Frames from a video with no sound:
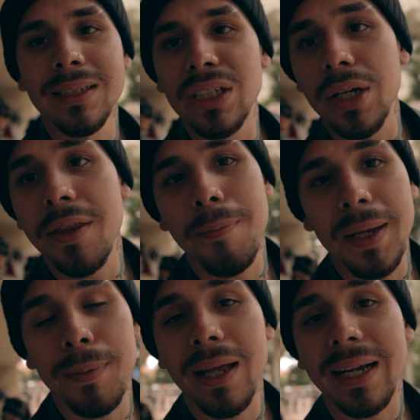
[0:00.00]
Good of the
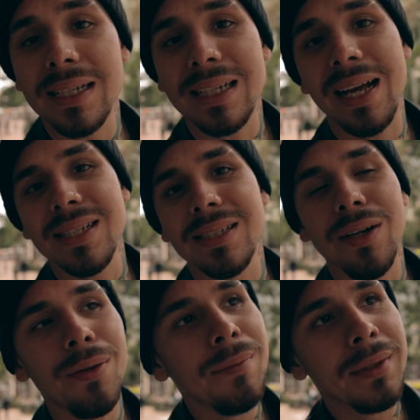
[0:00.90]
people, I guess, guys.
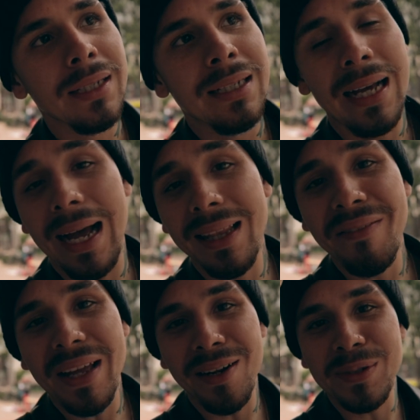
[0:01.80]
So I
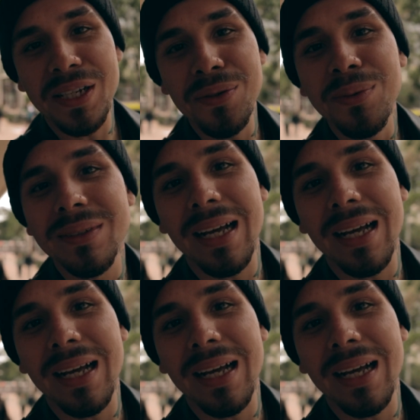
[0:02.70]
leave that up to you.